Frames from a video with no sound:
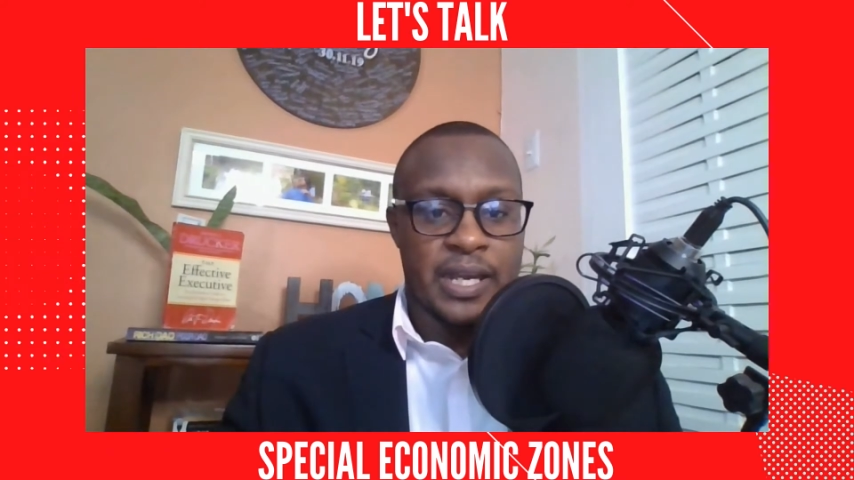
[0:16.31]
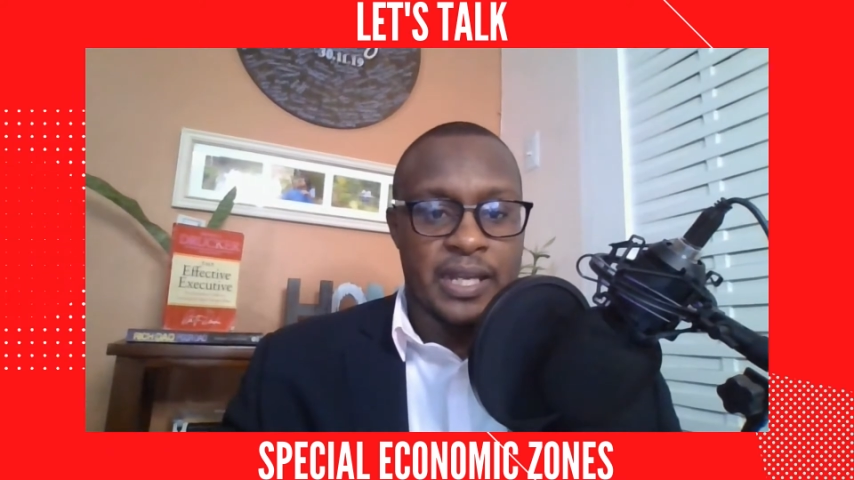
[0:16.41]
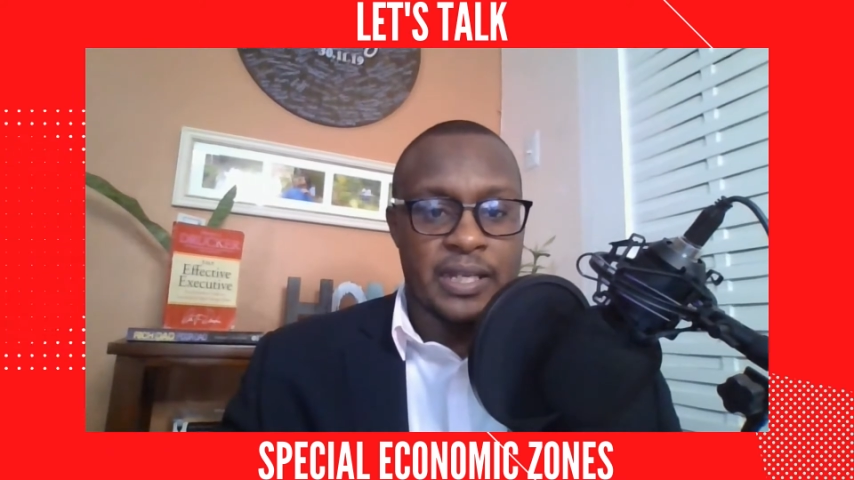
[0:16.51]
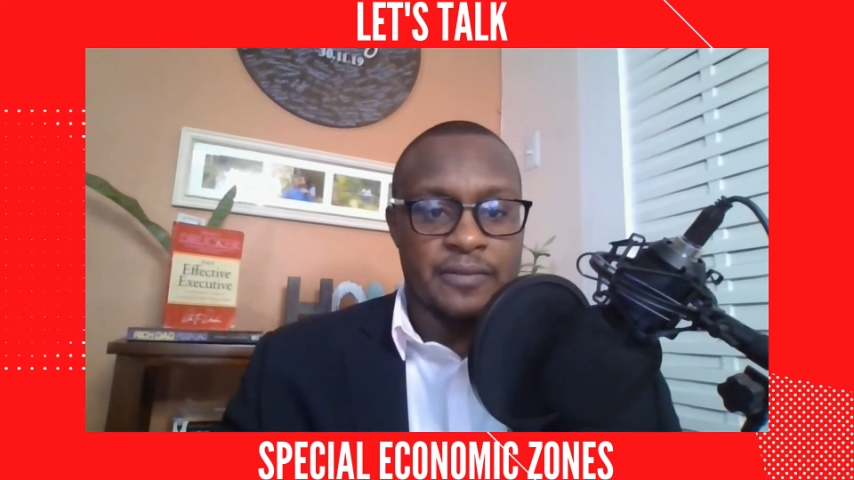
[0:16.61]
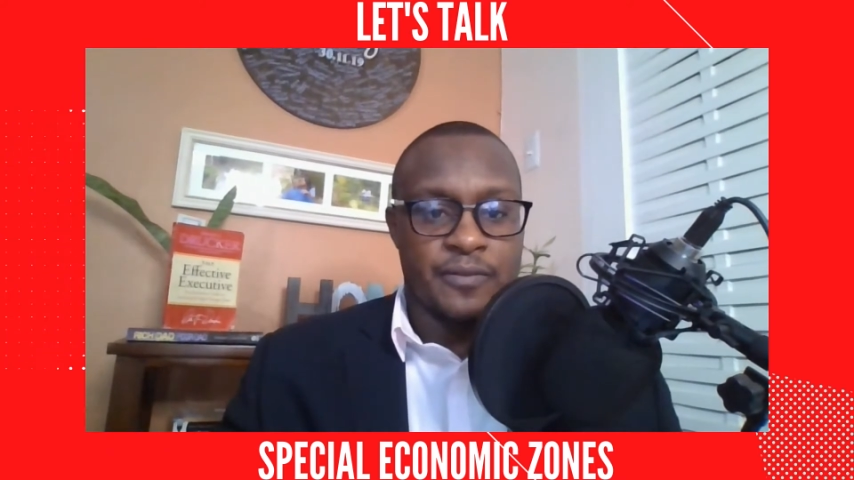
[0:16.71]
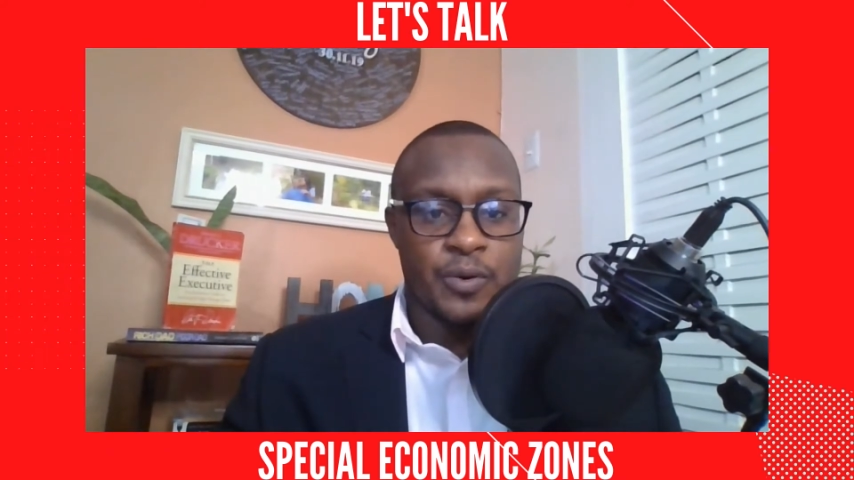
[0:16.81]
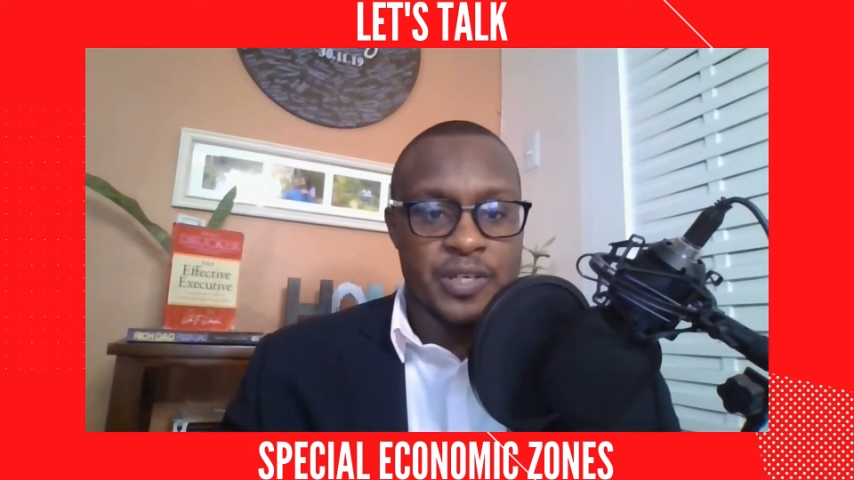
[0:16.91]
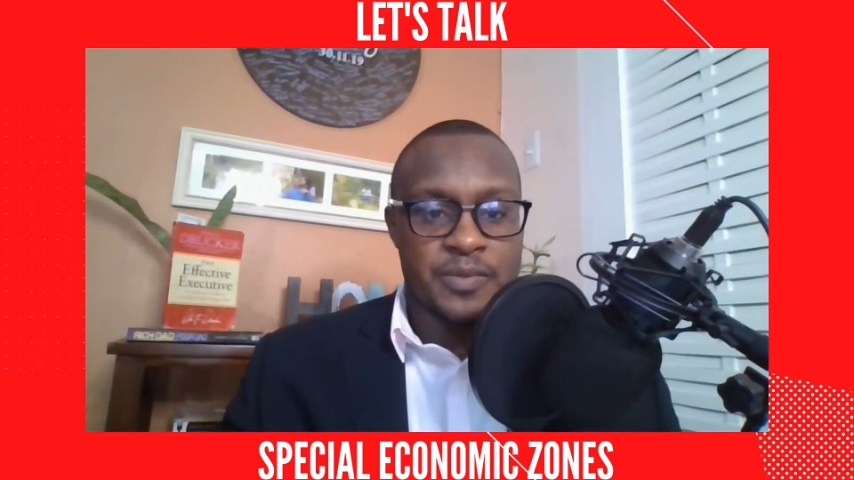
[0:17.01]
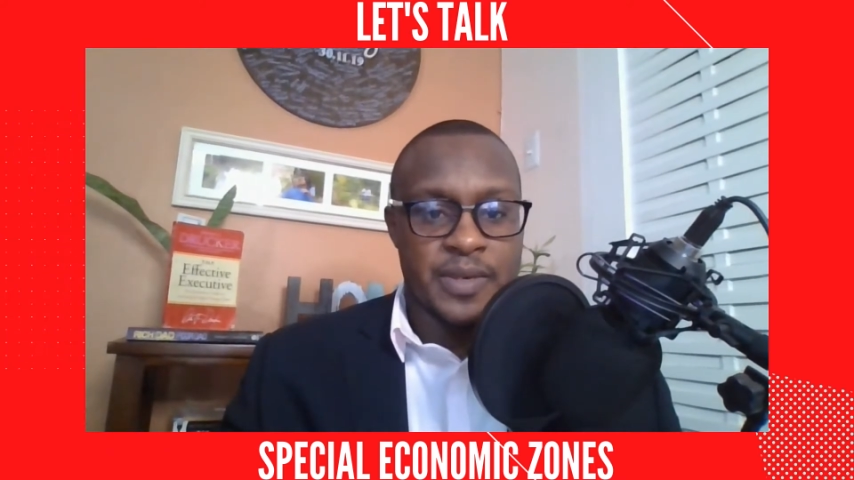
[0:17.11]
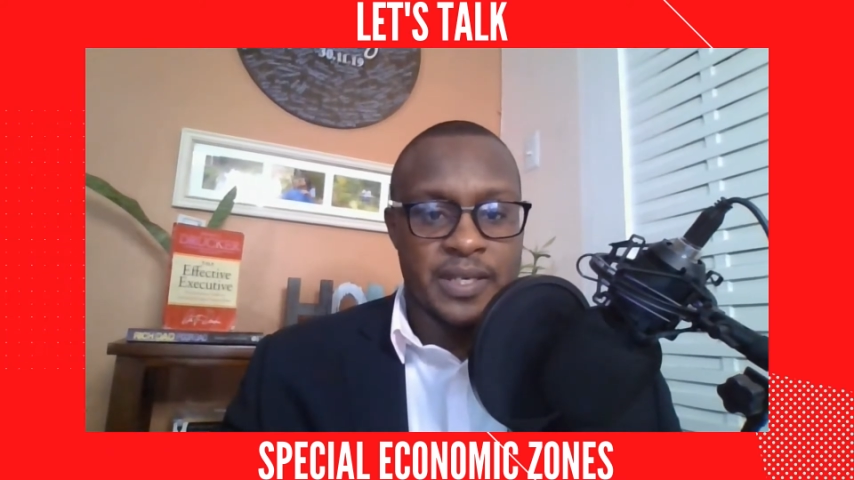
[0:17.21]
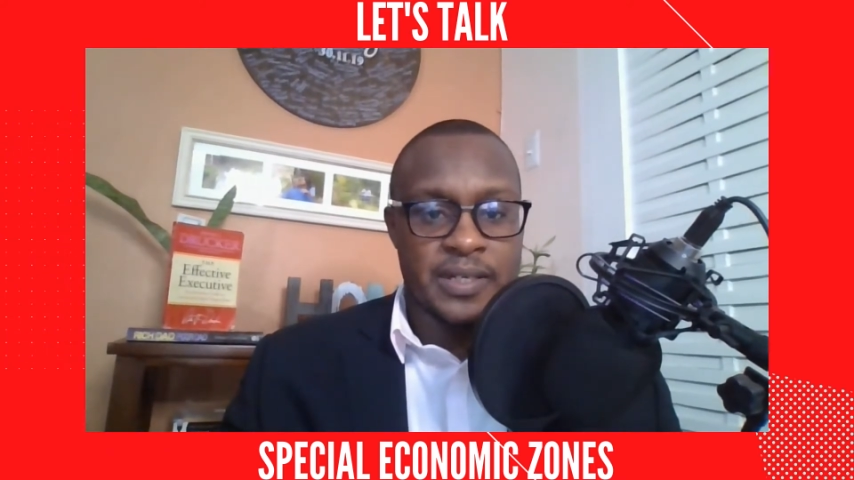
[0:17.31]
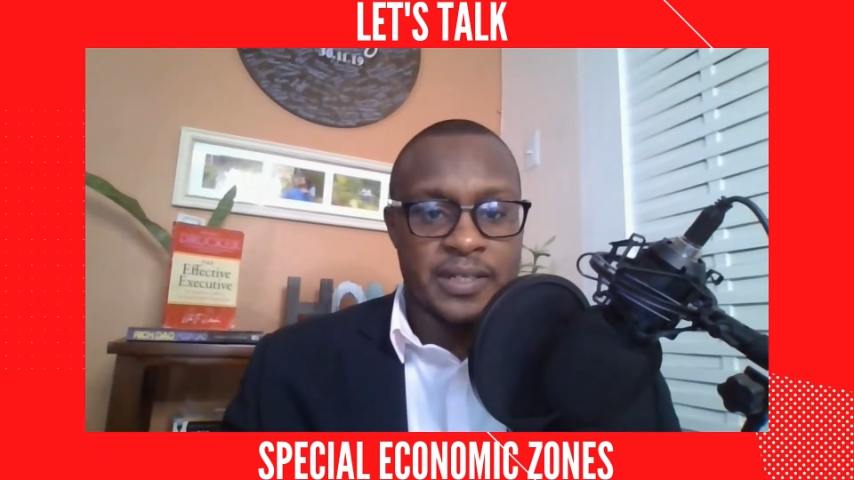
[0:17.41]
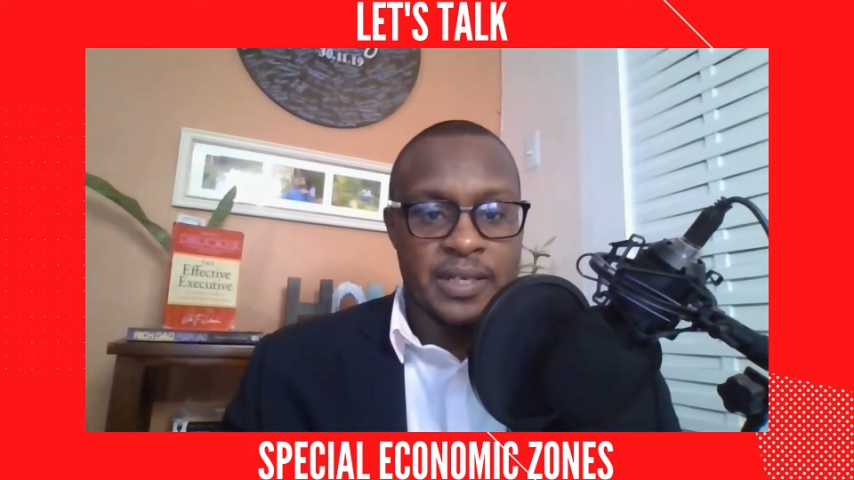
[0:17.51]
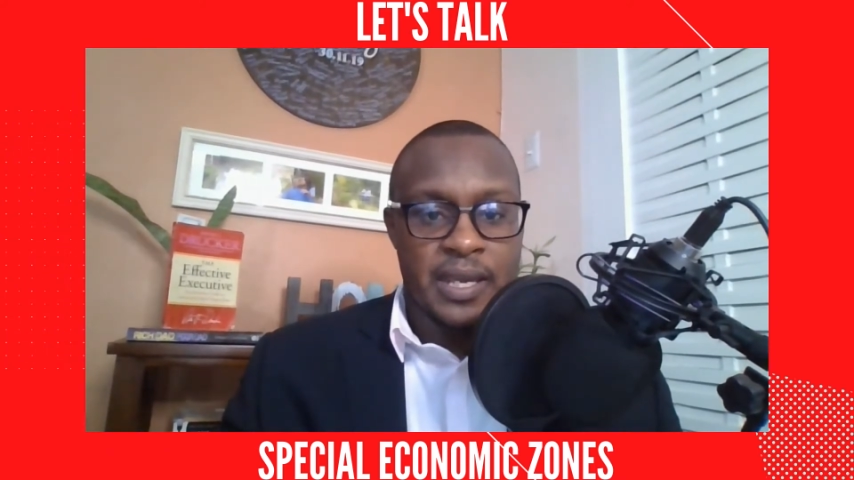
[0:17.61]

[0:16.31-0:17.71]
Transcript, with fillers: and Enforcement